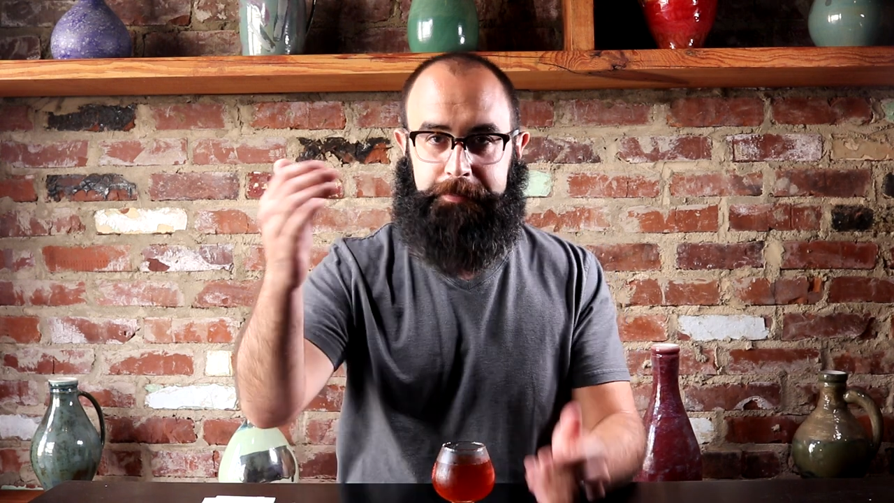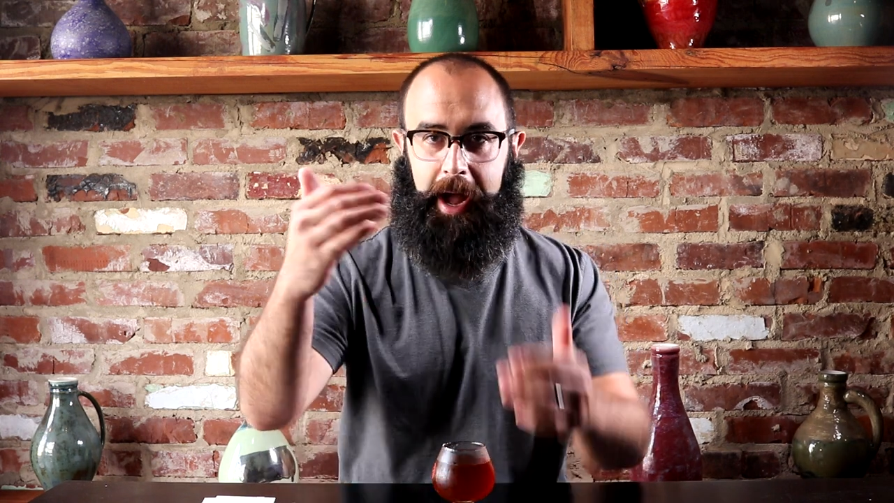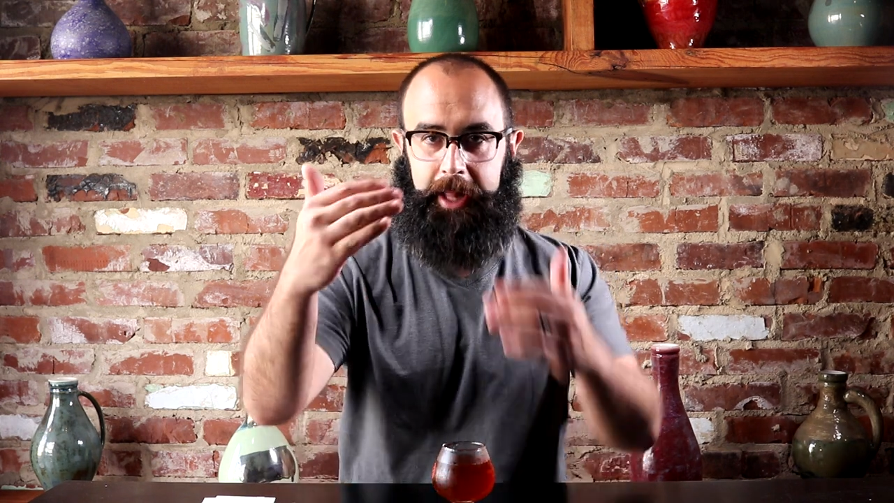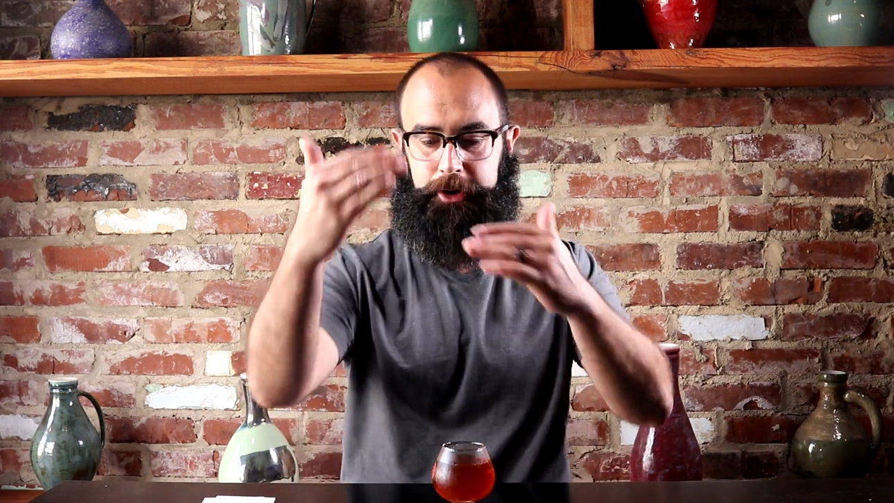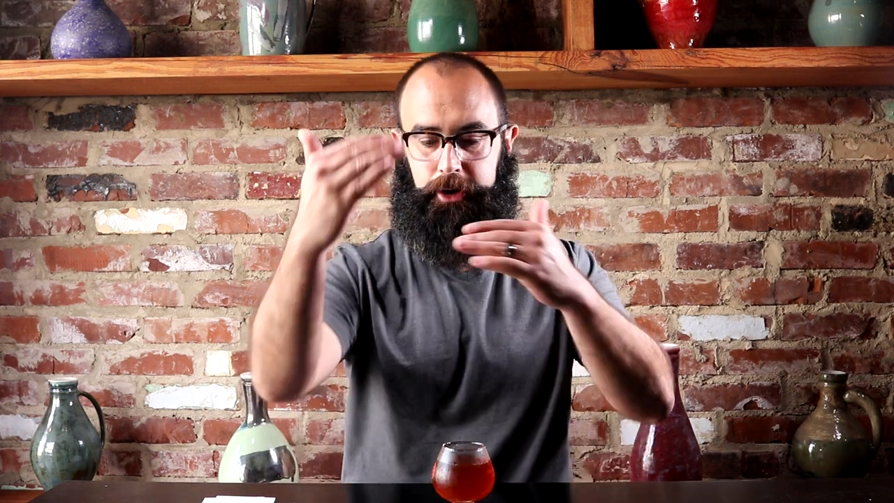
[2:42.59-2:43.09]

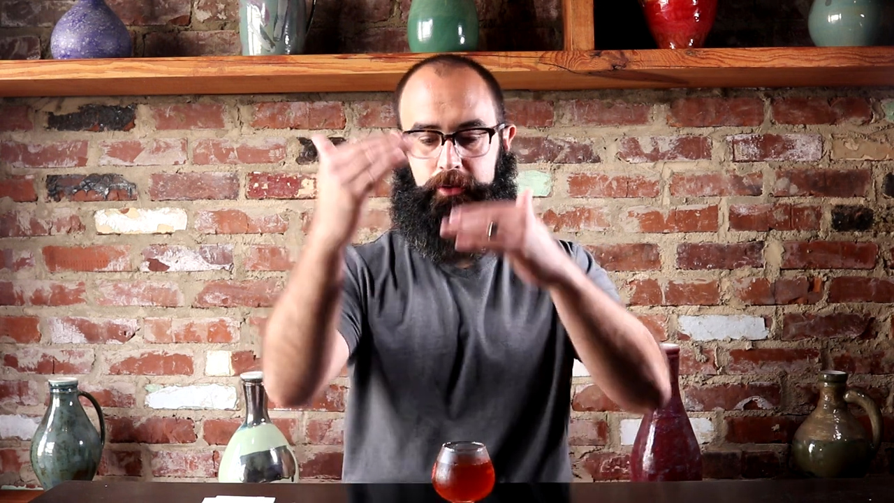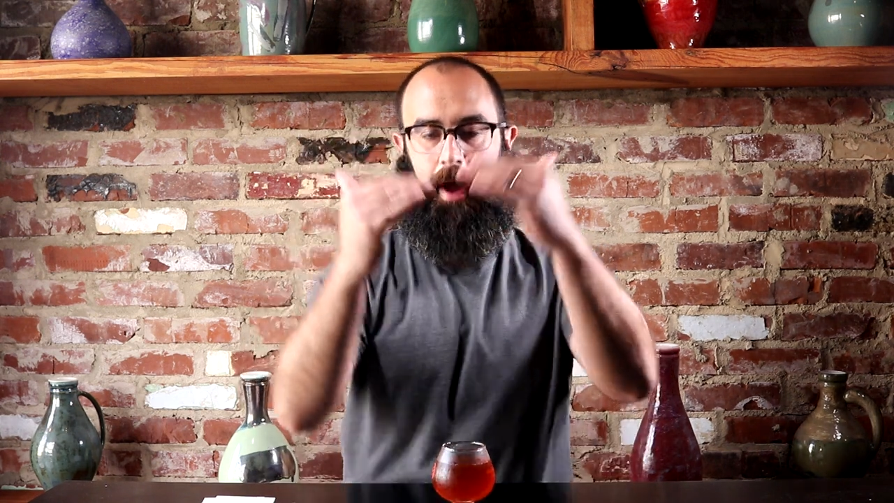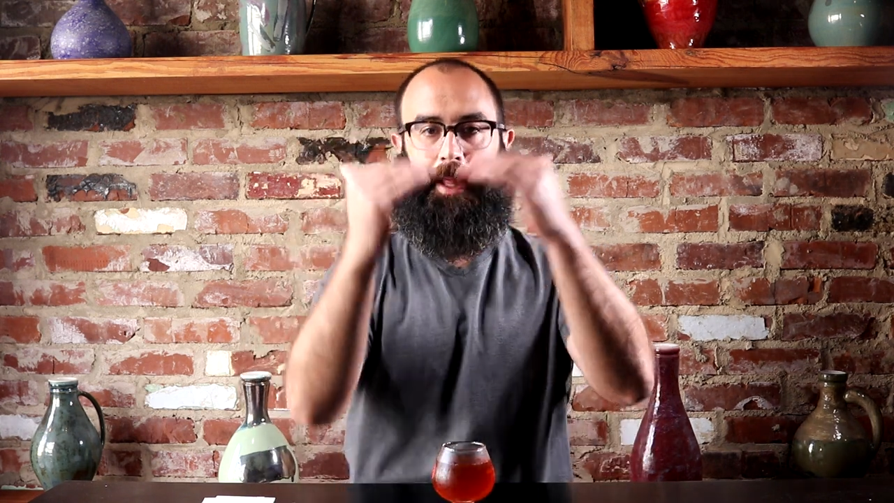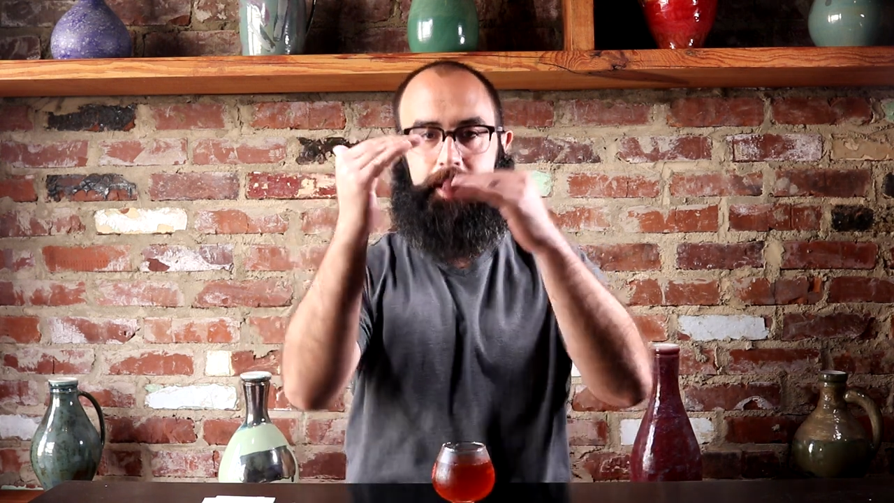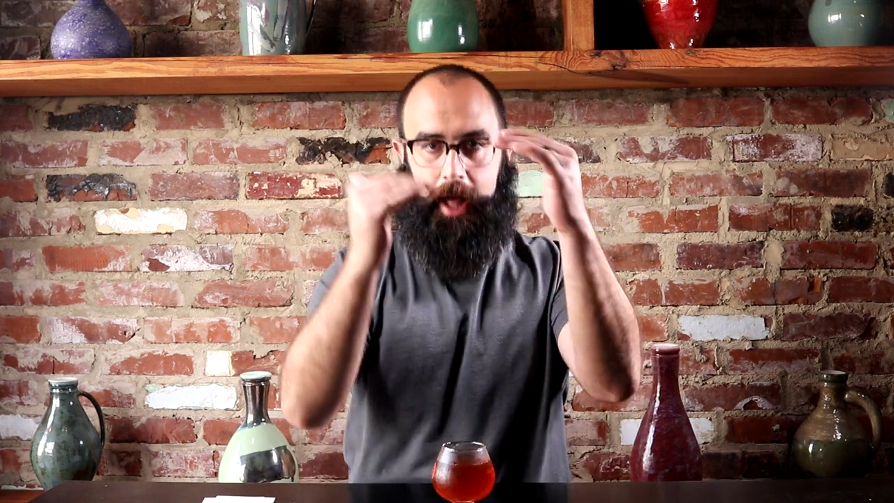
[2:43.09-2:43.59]
palate are
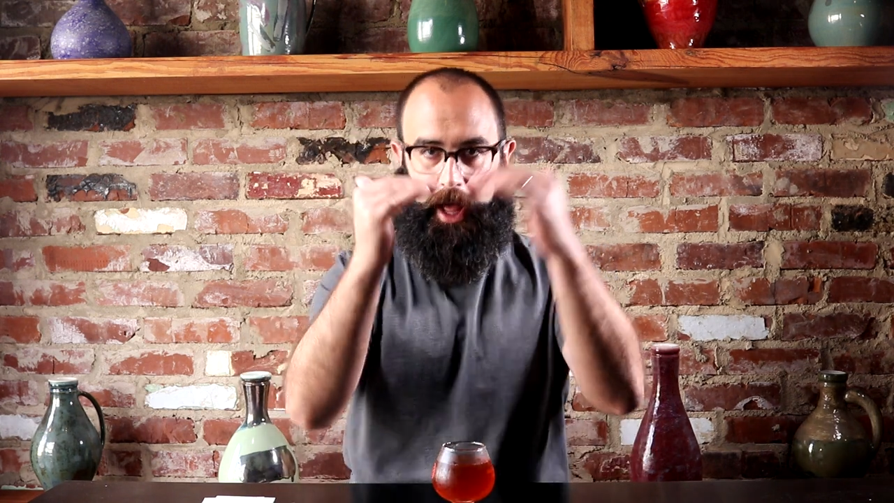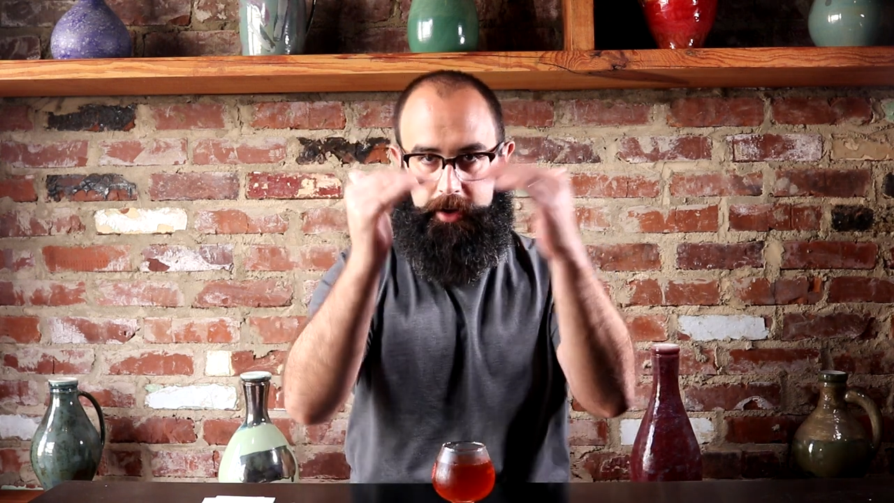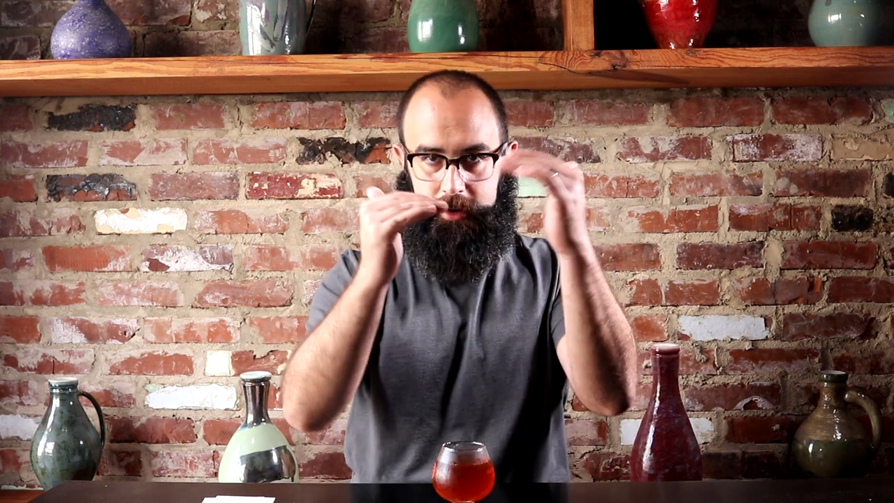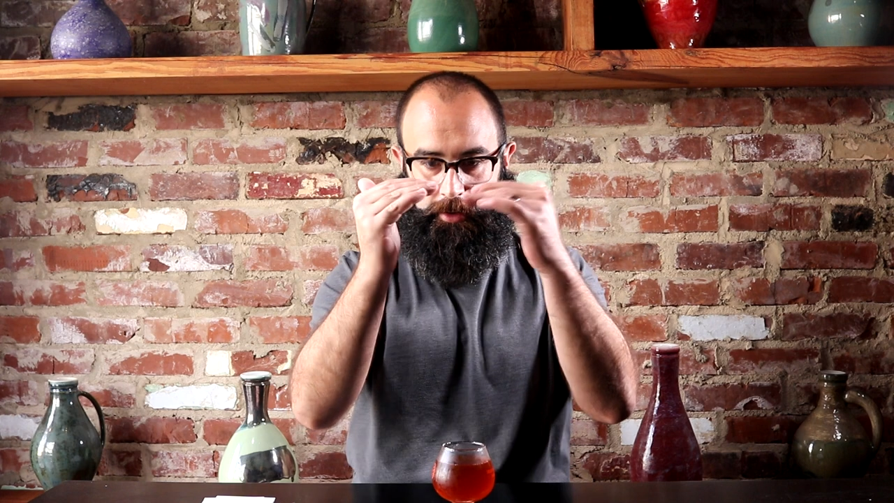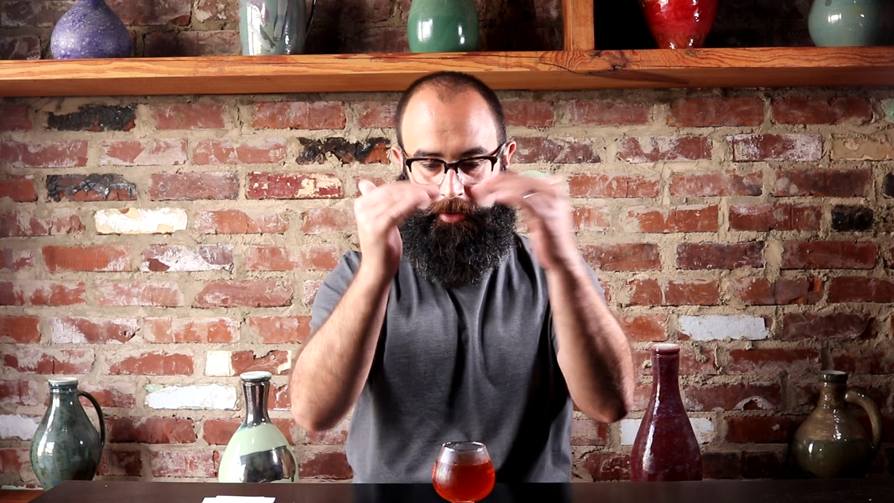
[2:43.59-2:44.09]
right in line.